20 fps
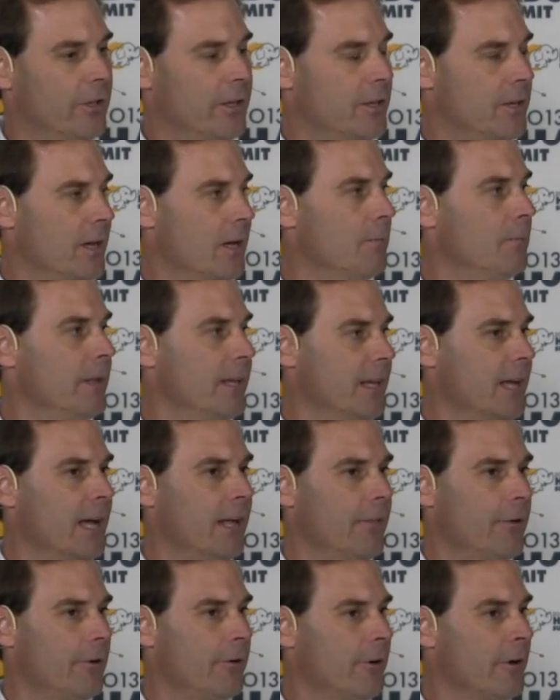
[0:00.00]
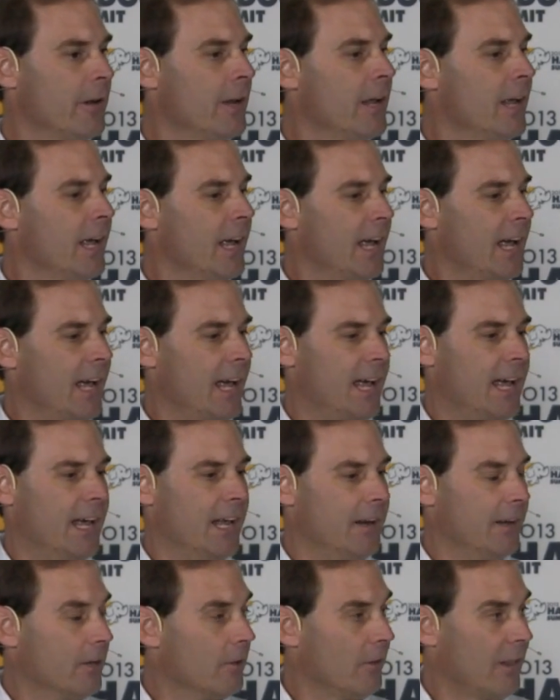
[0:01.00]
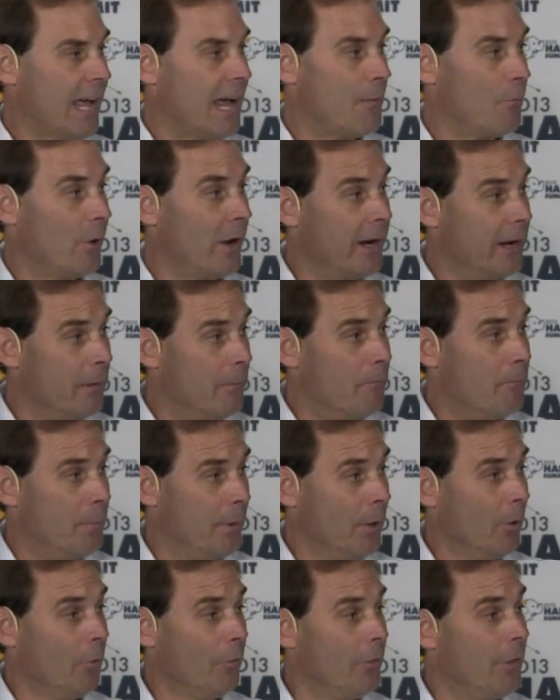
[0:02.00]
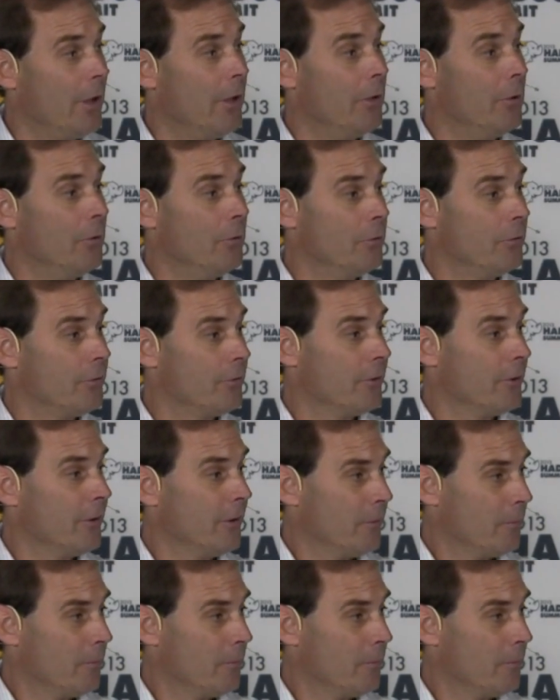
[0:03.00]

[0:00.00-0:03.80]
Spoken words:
come together and to collaborate and build those